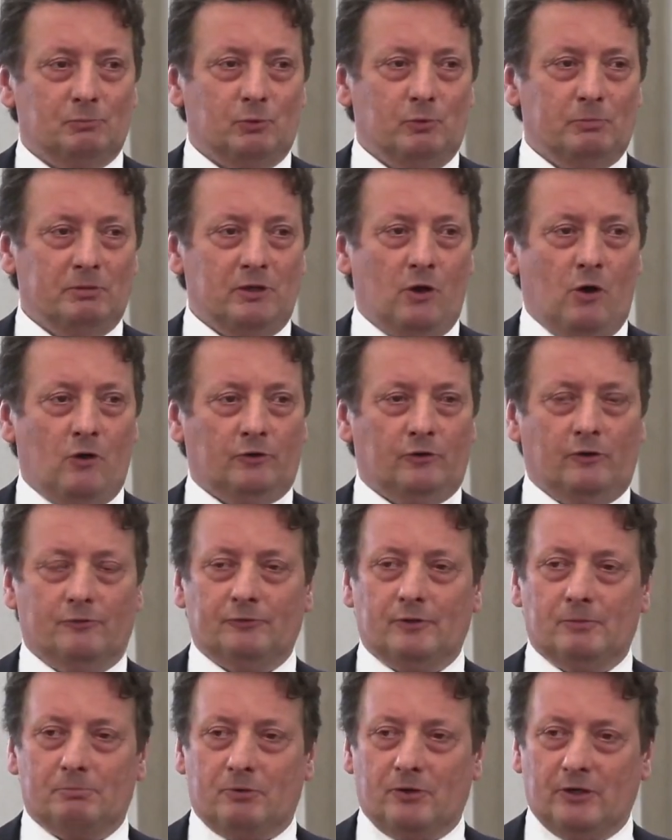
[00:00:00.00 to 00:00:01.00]
be hot off
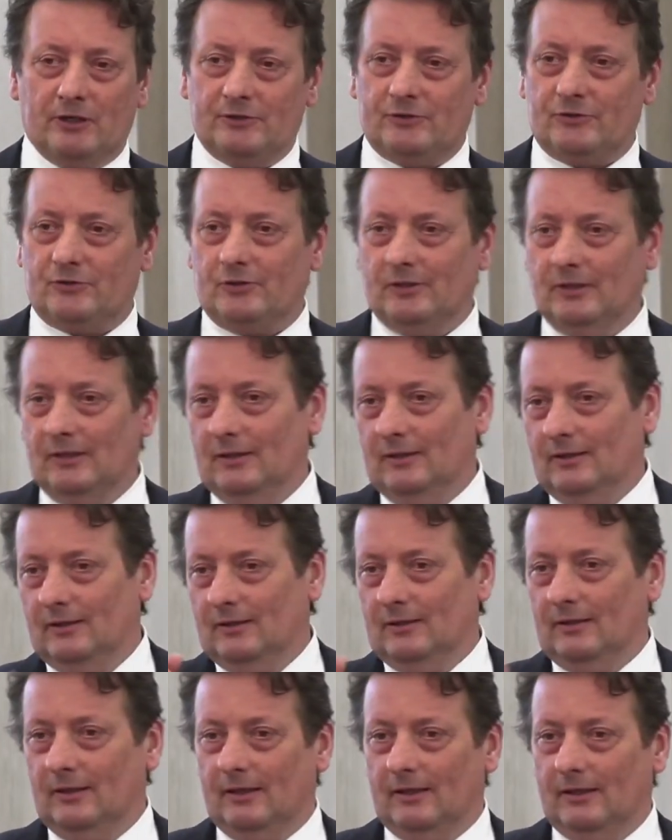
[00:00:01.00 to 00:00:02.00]
the press,
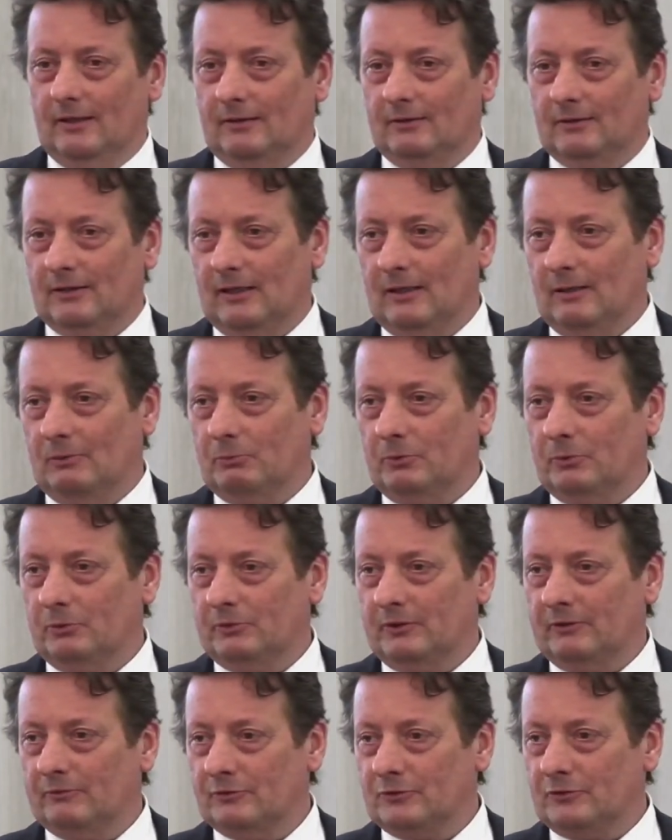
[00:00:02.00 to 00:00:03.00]
and we'll
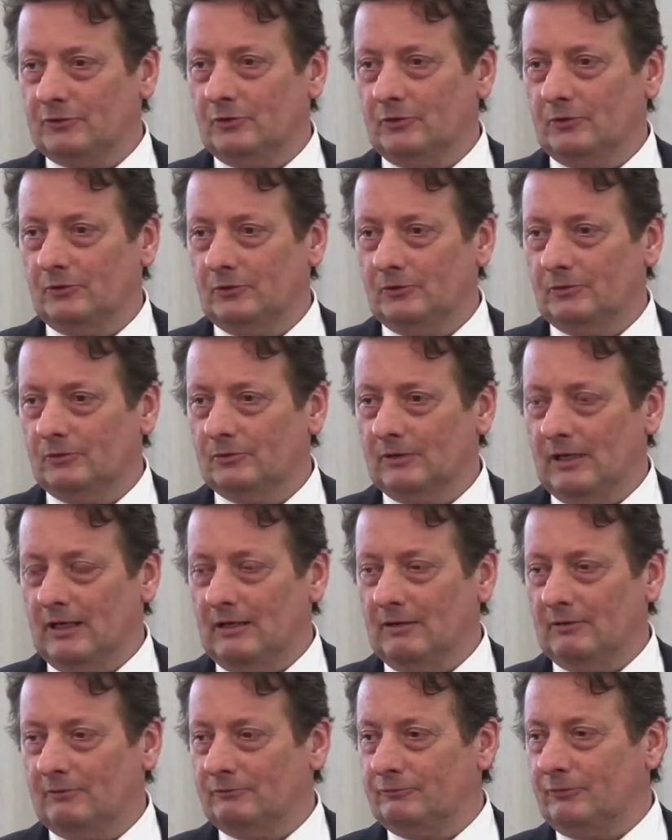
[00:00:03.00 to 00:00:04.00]
give it to you
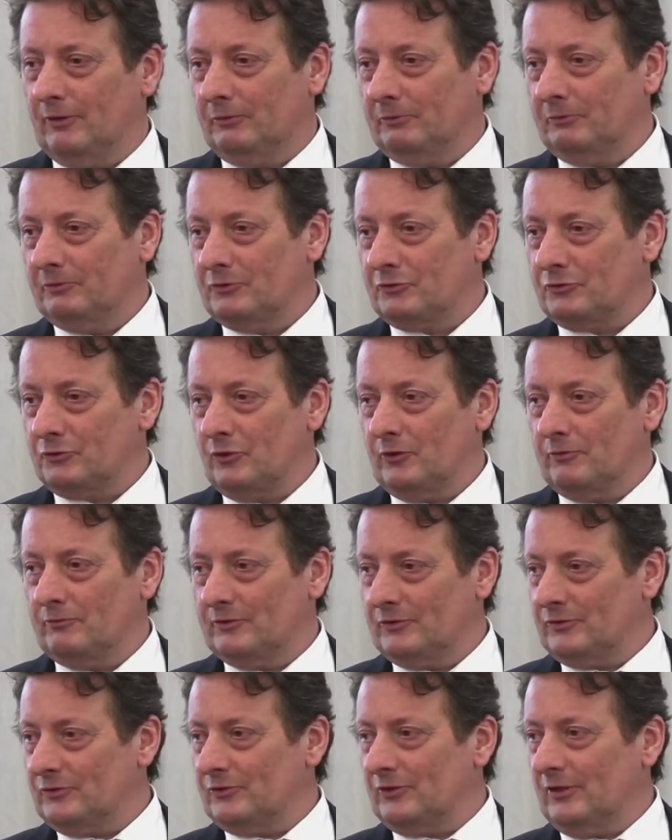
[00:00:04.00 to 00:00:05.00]
following the
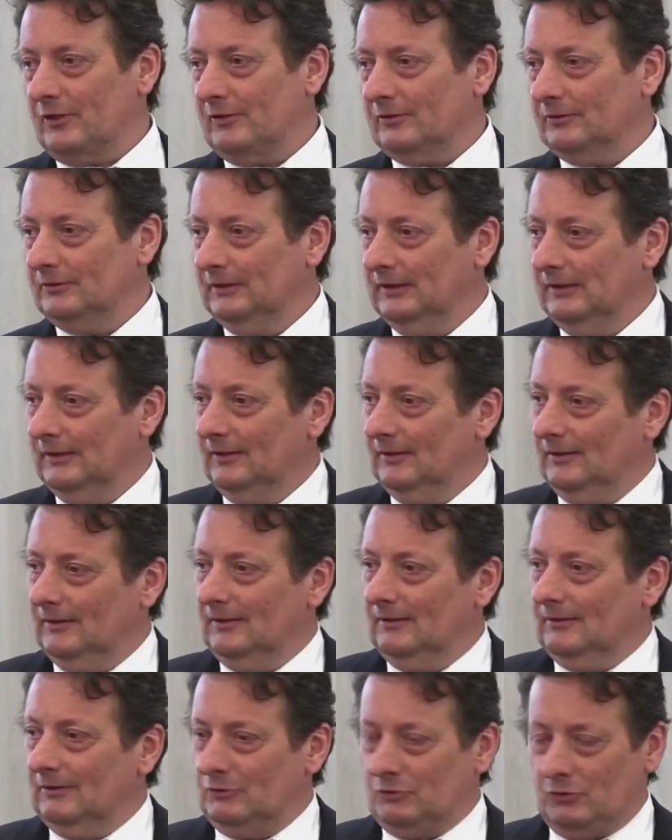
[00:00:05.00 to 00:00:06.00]
service. So
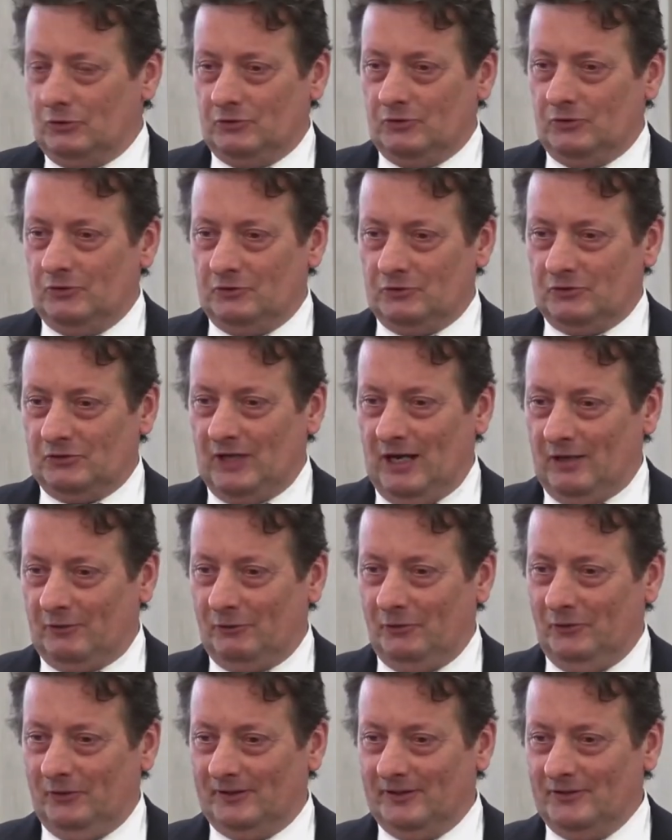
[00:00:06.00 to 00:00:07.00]
it's good news. It's out
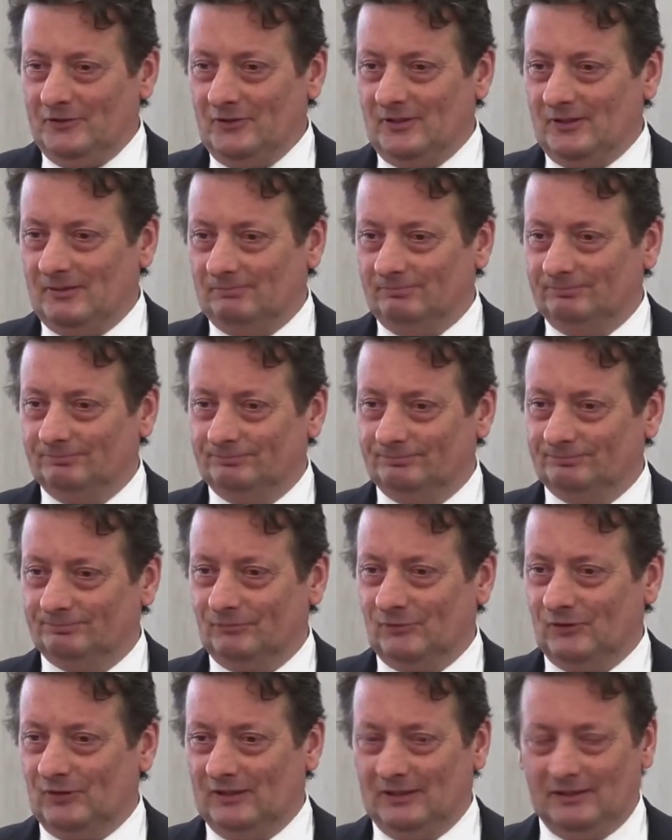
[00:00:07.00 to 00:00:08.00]
early, isn't it?
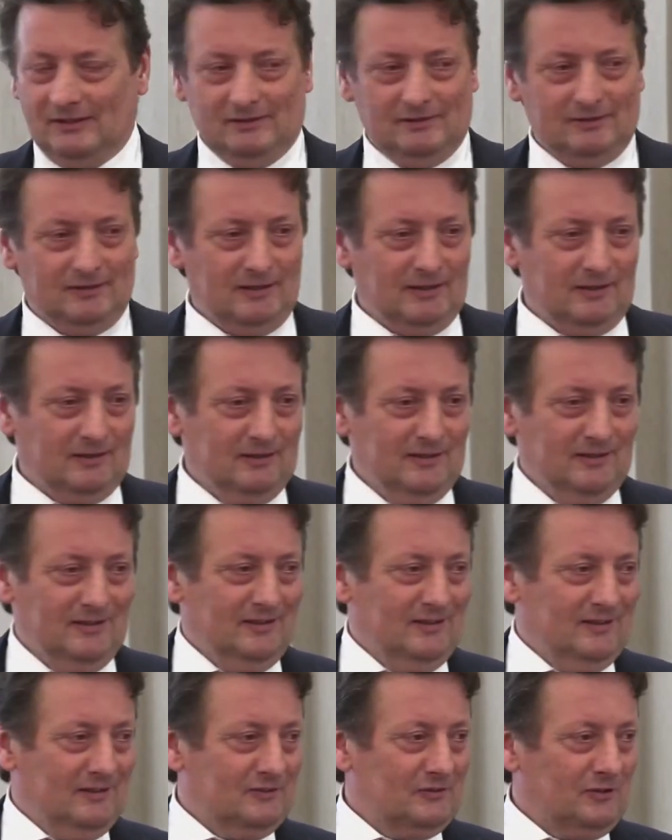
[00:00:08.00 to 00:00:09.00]
And
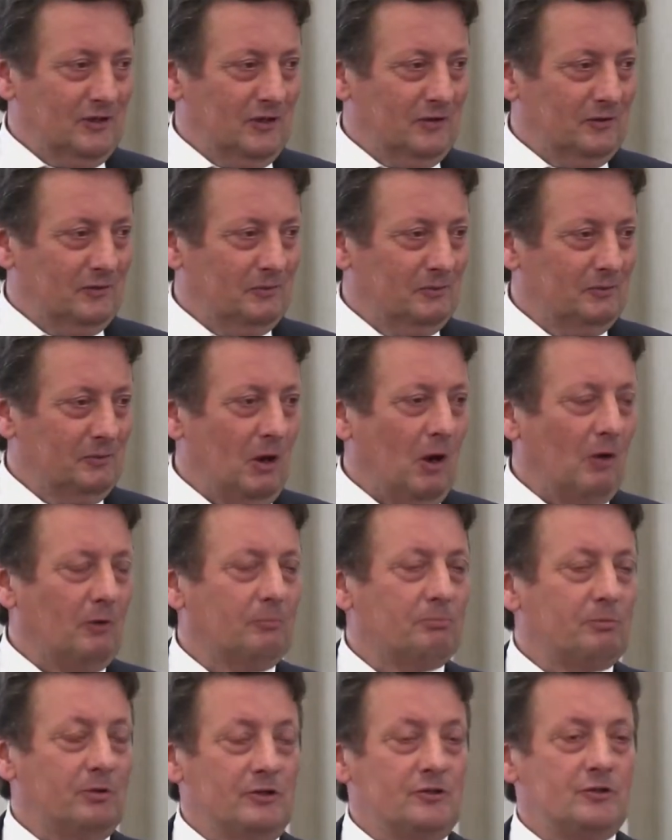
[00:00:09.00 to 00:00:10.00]
so I
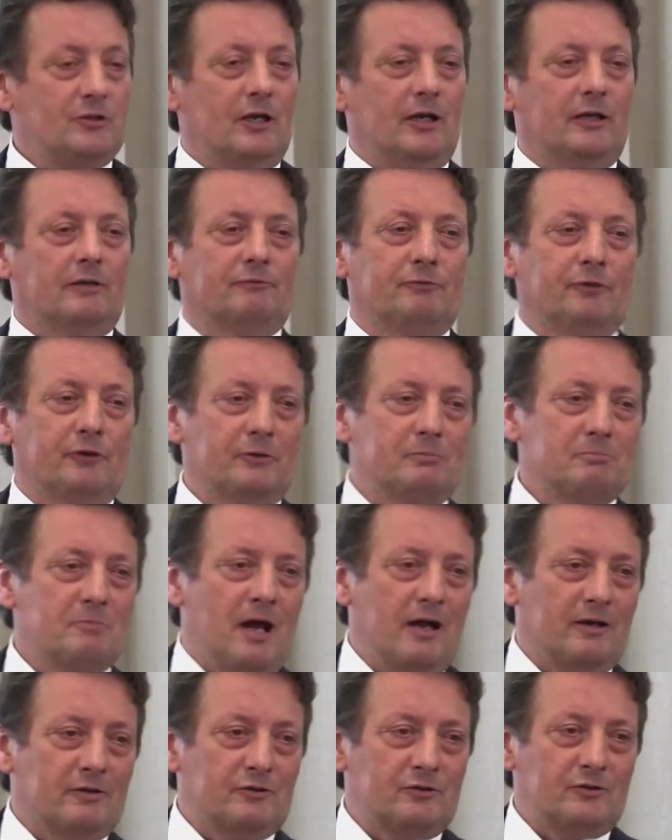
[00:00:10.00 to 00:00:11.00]
appreciate very
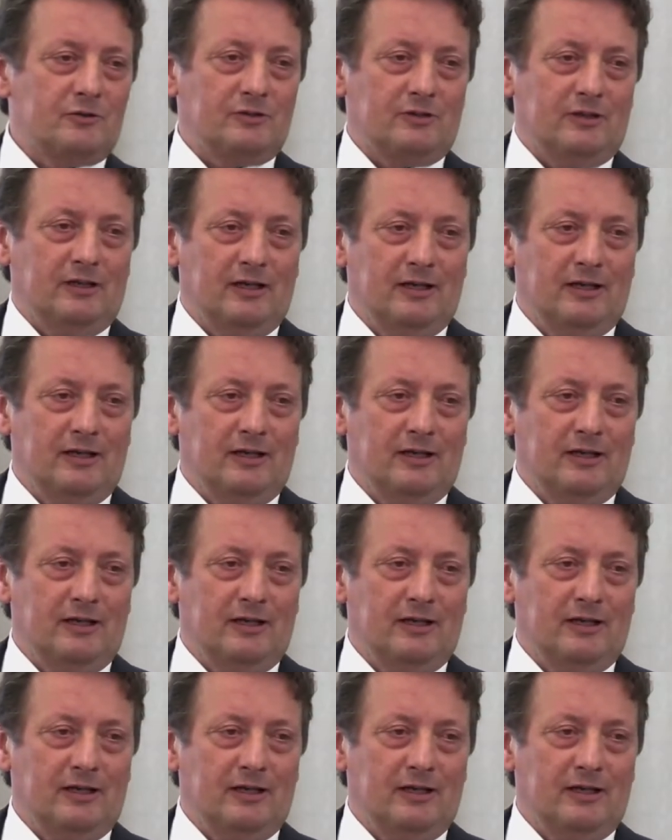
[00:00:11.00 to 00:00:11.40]
much